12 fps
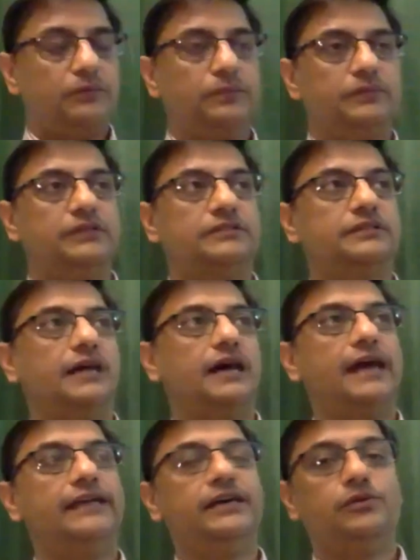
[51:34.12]
this
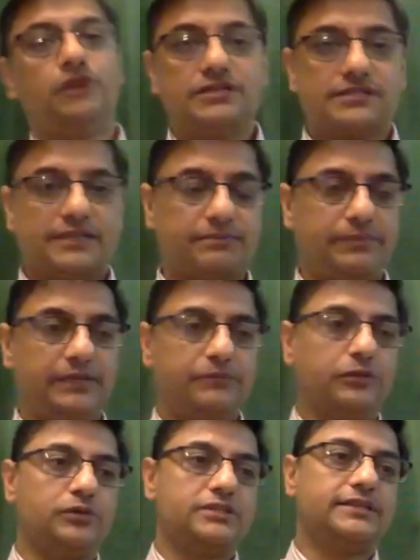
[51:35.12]
idea was that
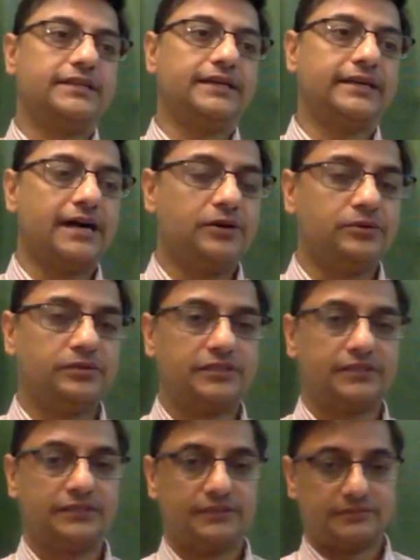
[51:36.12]
people were sitting around
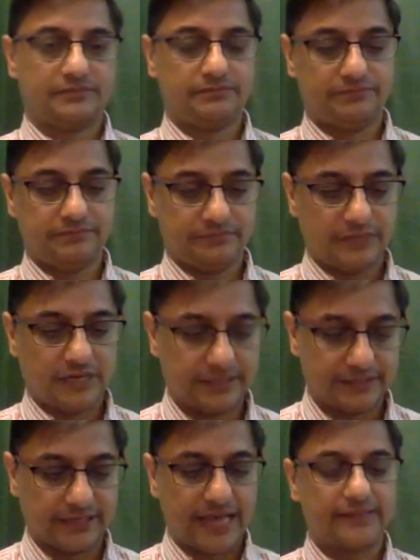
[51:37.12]

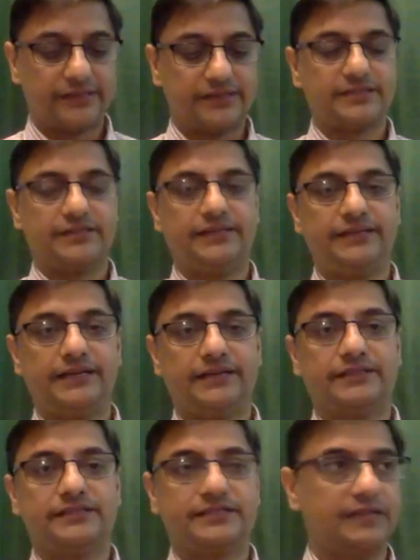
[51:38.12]
hunter gatherers in India
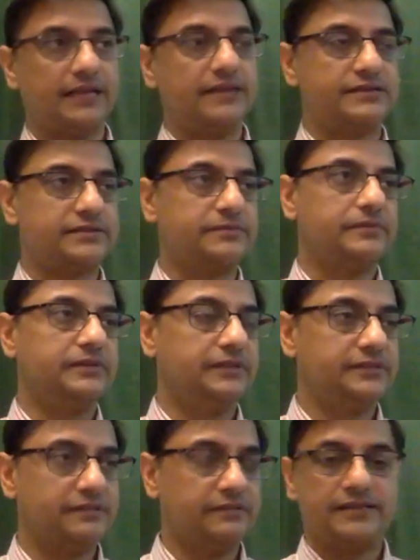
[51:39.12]
till civilized
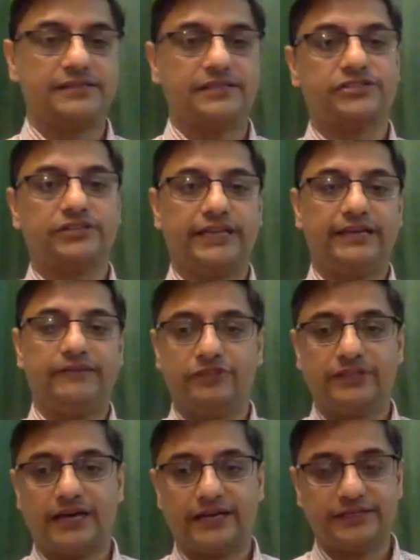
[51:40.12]
civilization came
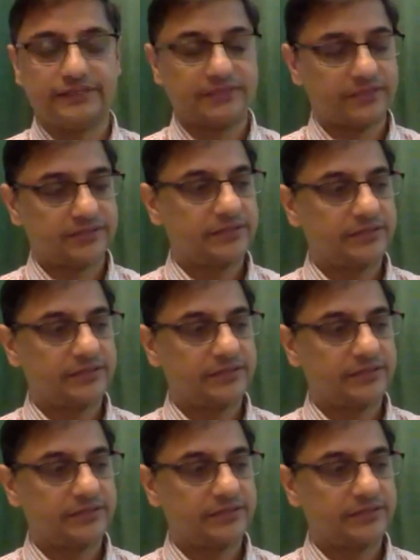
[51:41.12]
with the Aryans.